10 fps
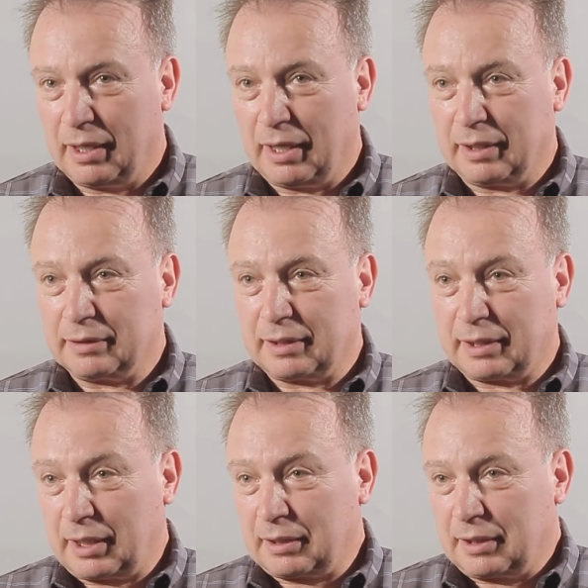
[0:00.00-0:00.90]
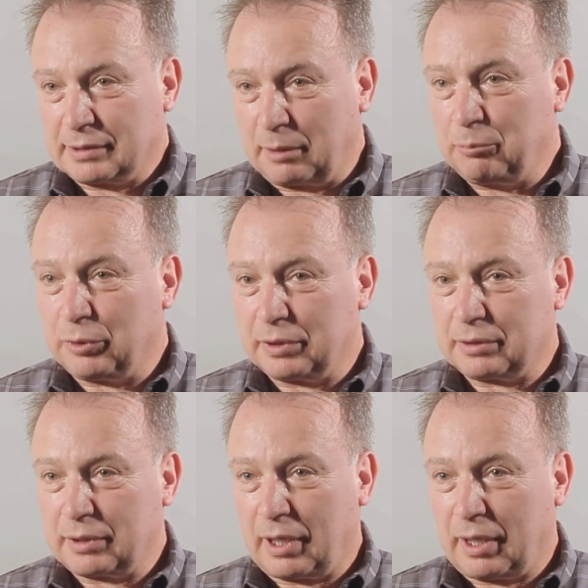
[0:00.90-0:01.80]
And at that at some
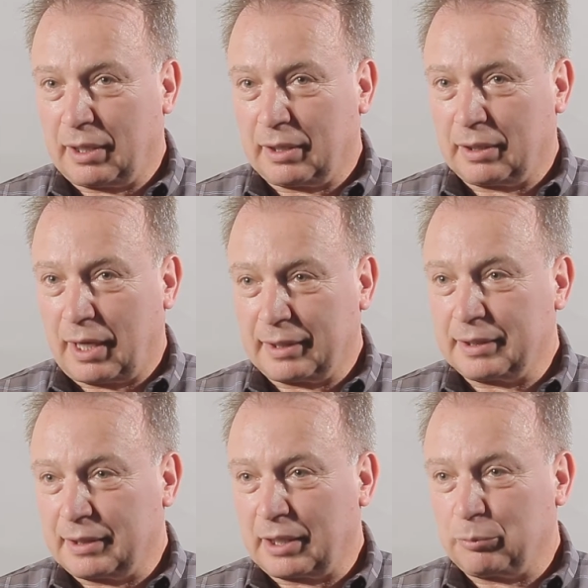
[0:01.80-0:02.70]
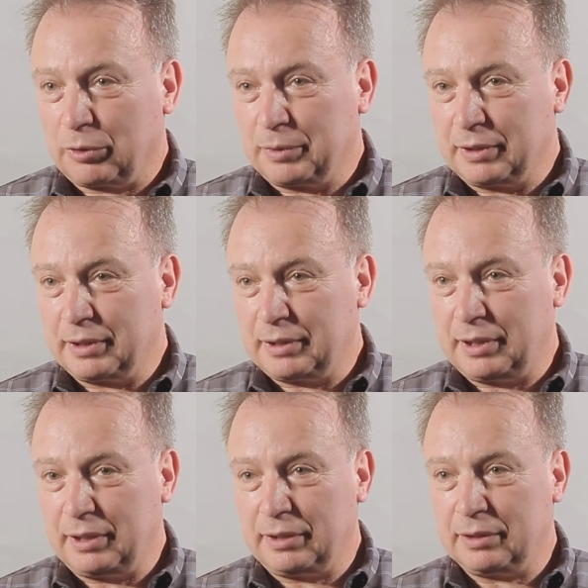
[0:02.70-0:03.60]
point, uh, I think that will be the
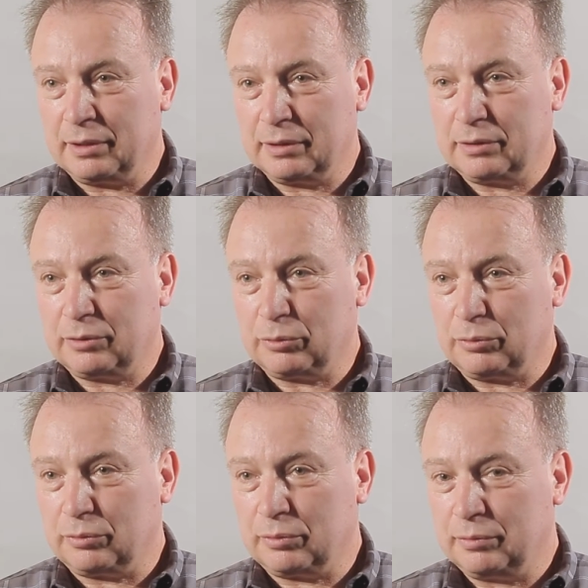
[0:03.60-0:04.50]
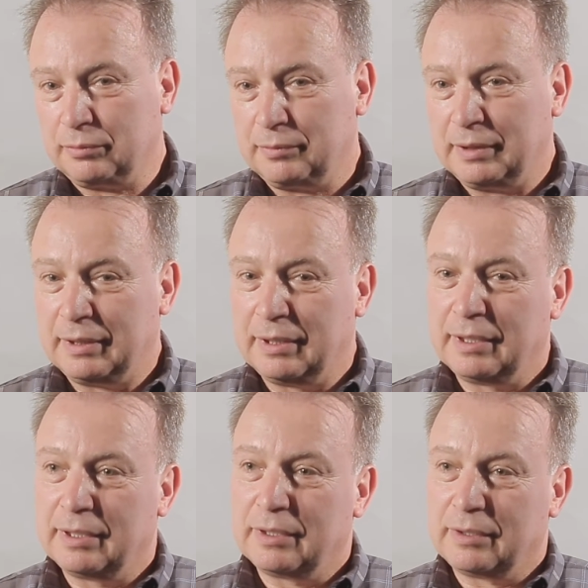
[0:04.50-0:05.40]
key to
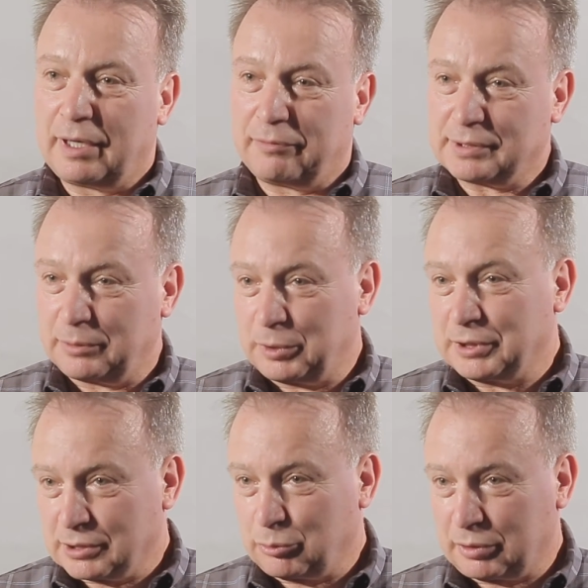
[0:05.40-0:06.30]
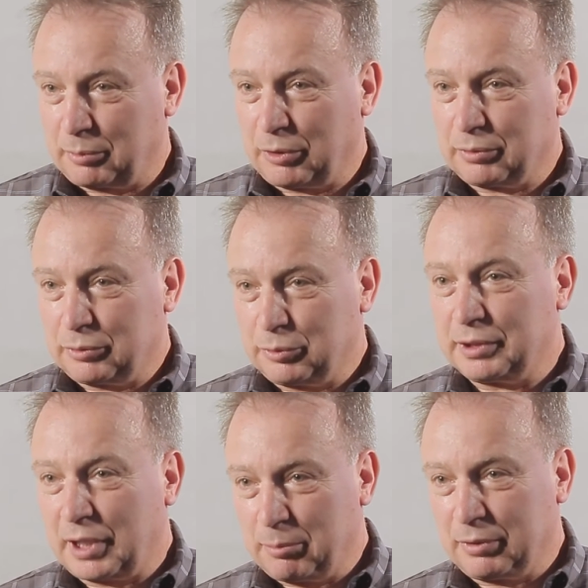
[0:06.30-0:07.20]
everything we just talked about to
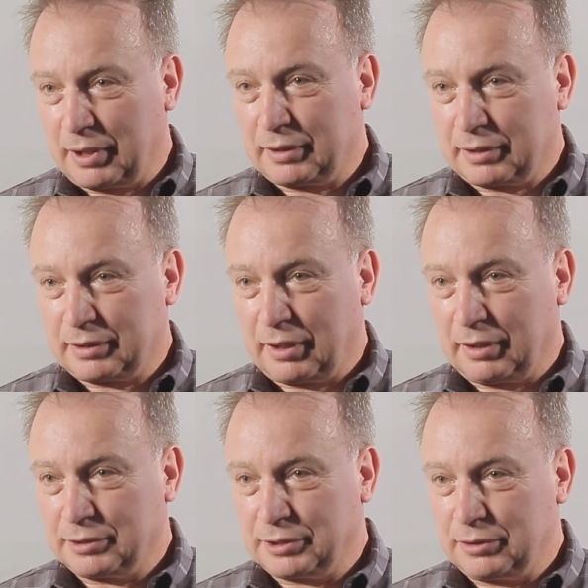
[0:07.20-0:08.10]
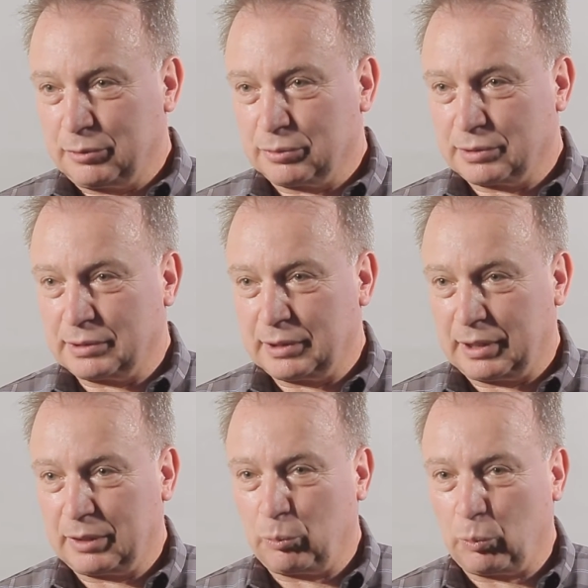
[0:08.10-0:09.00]
enable that technology use
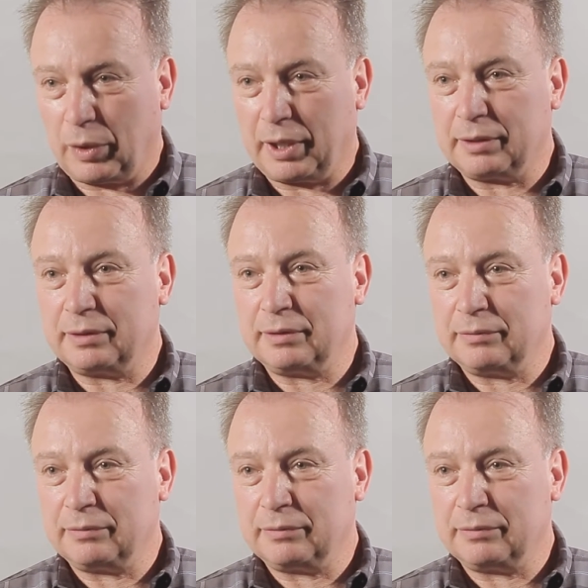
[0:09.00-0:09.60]
in a wide